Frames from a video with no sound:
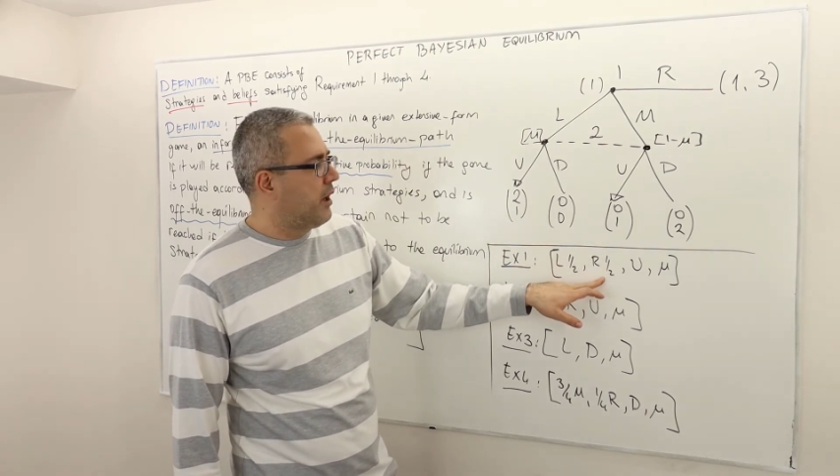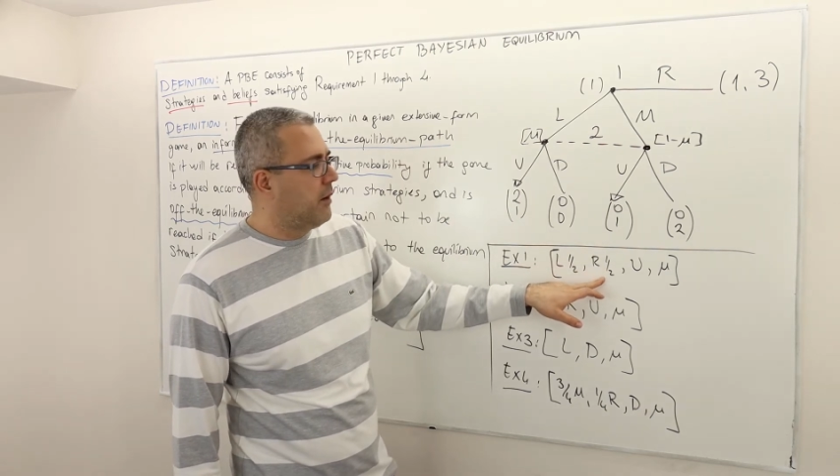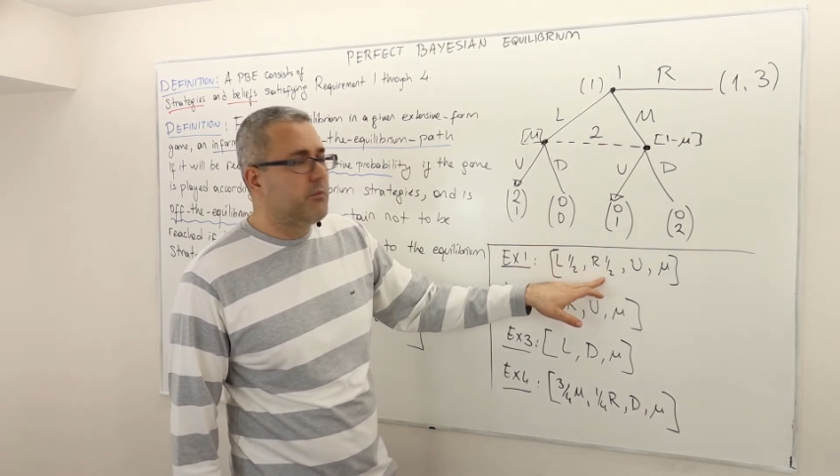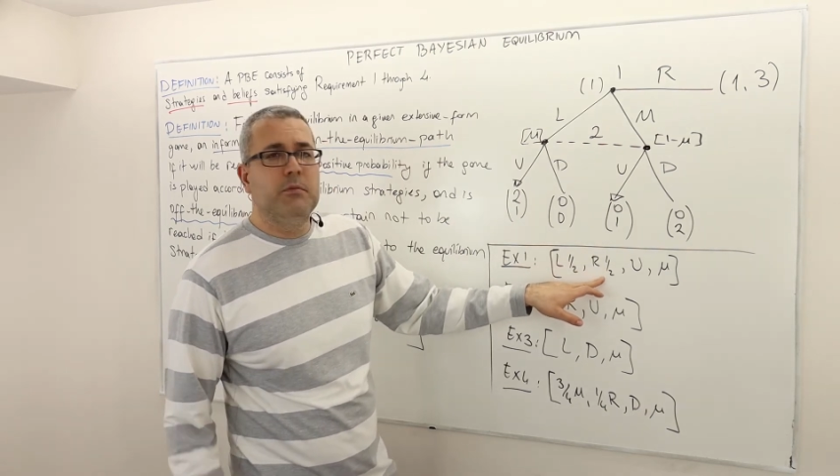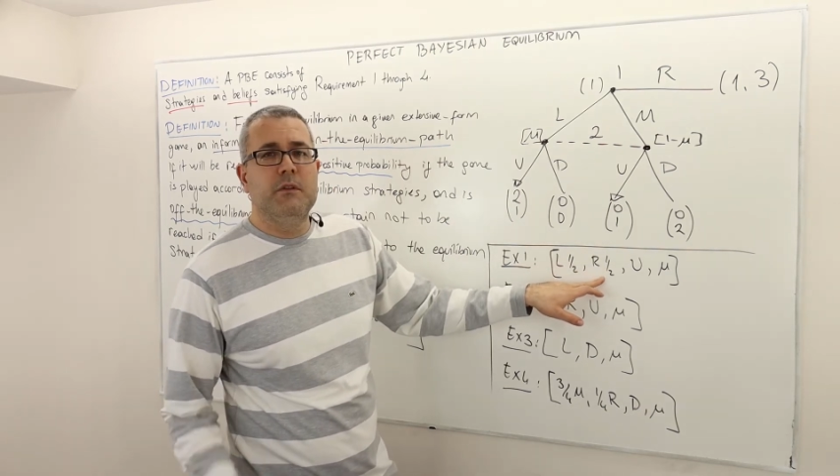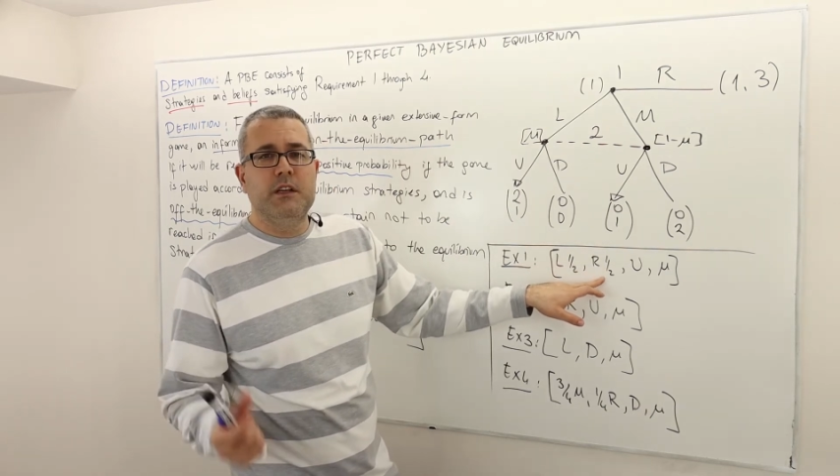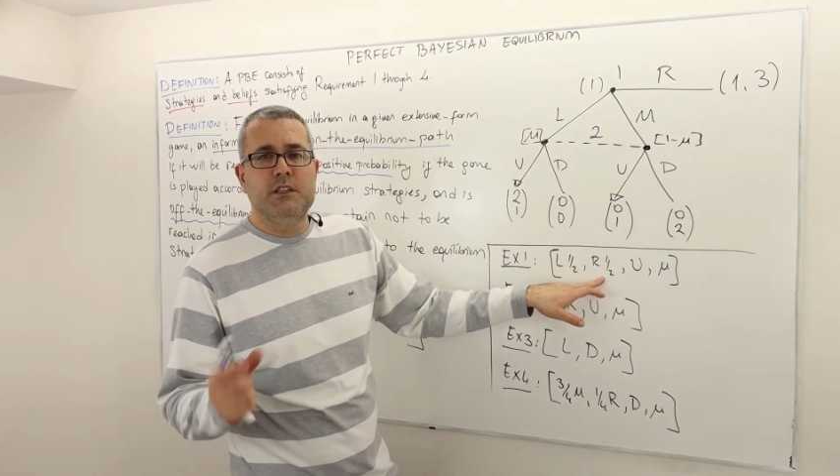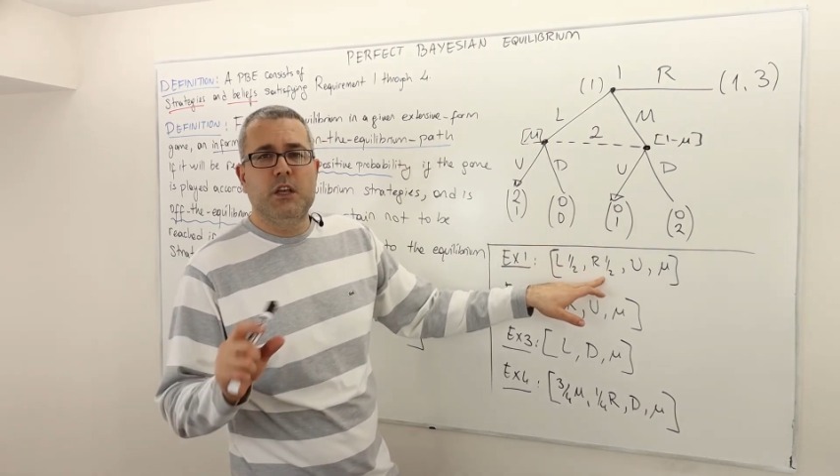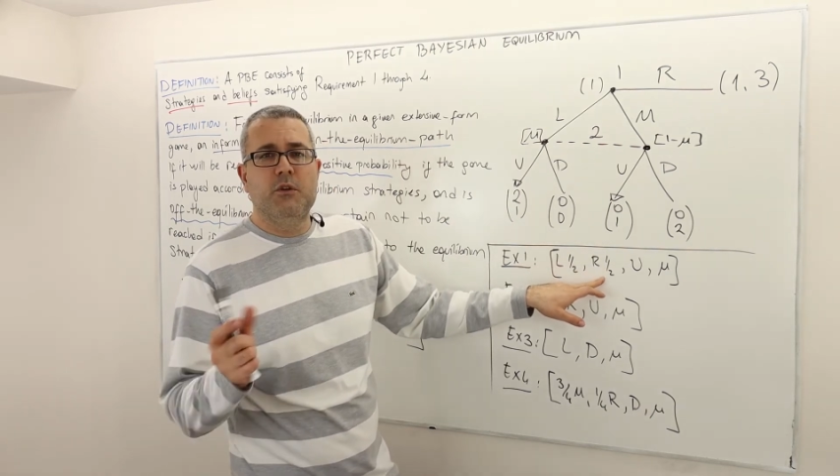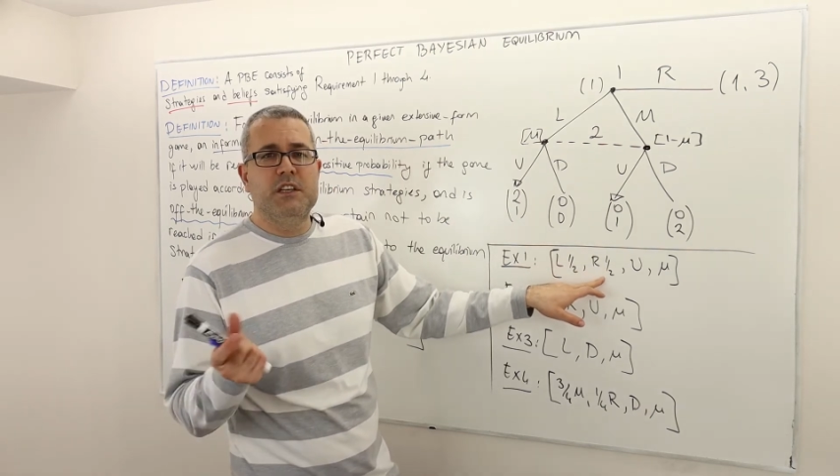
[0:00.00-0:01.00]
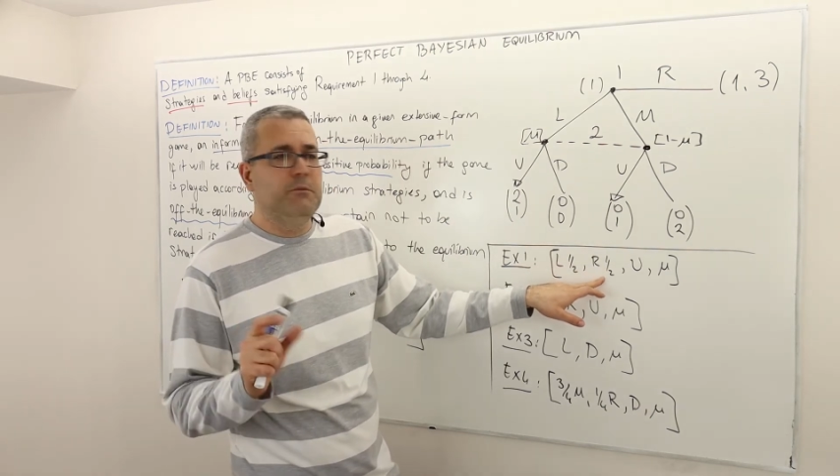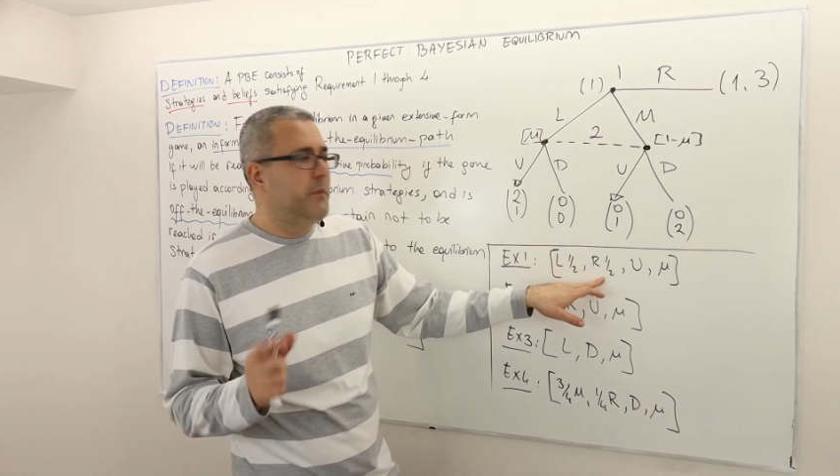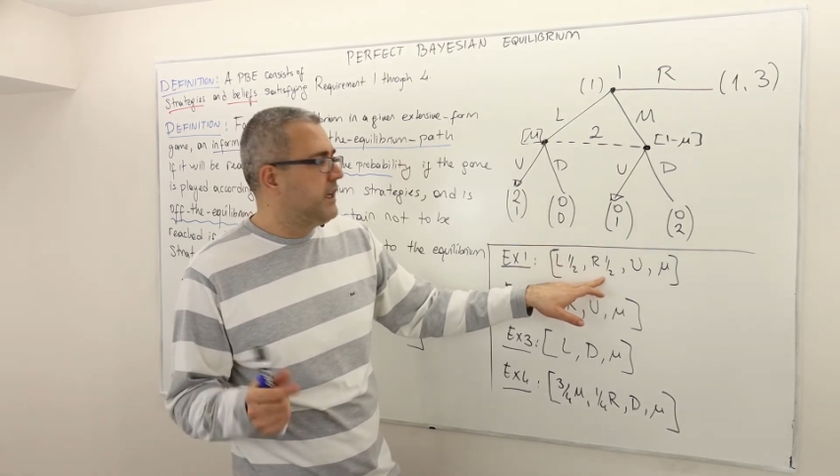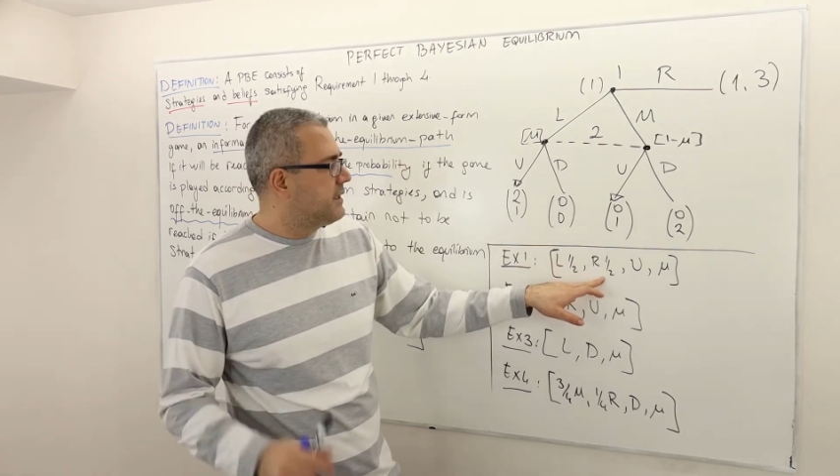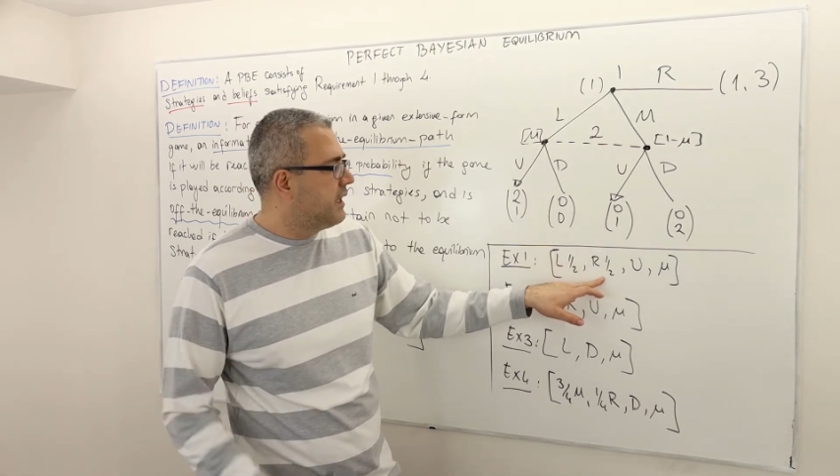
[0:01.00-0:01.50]
probability, so he's
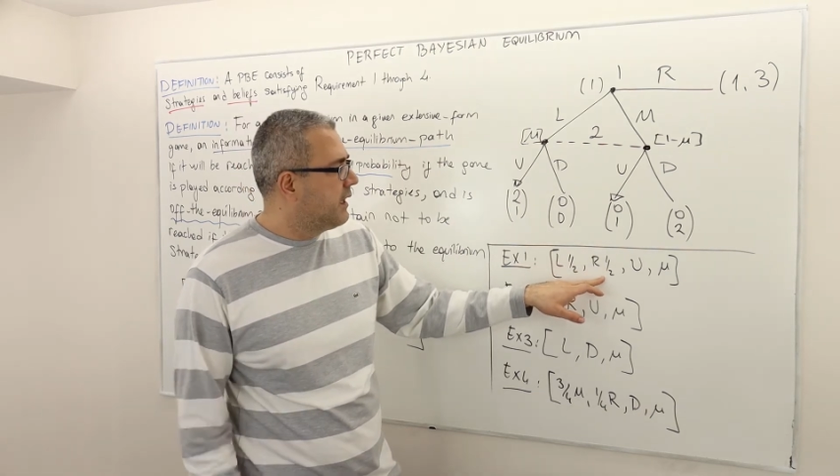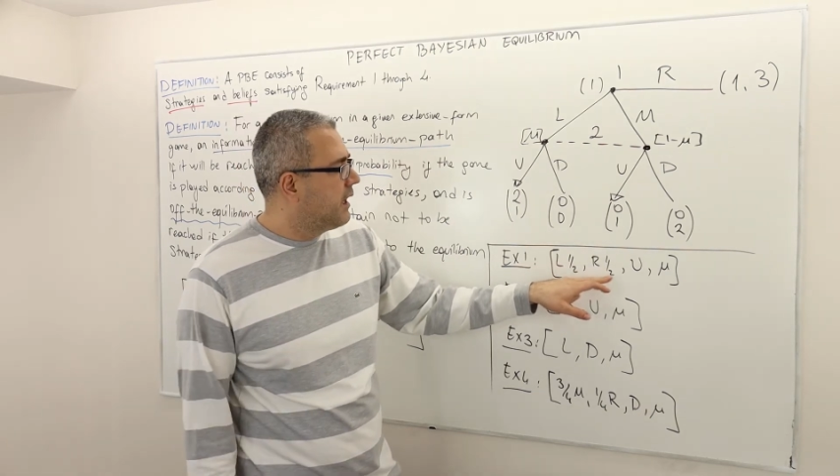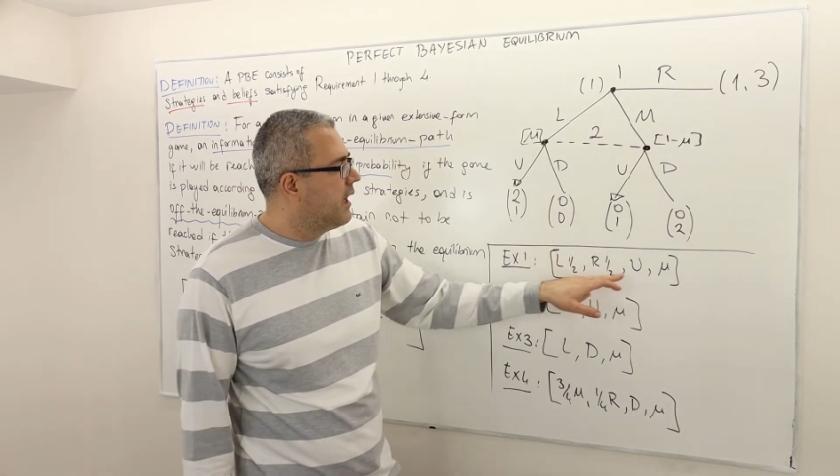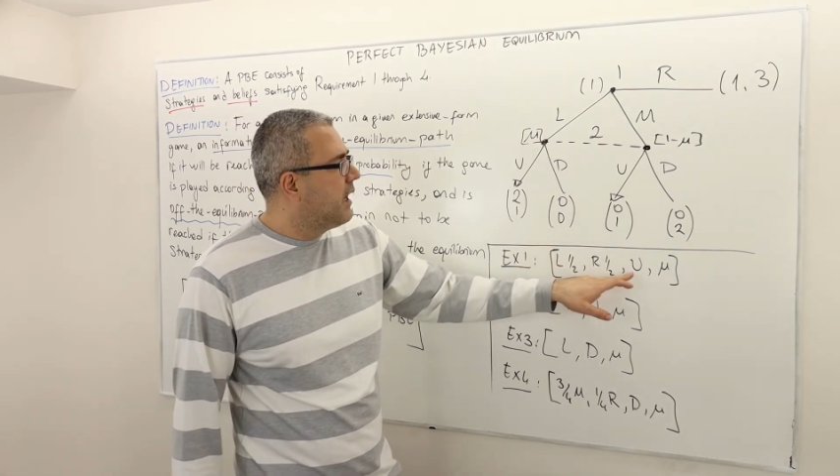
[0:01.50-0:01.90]
mixing.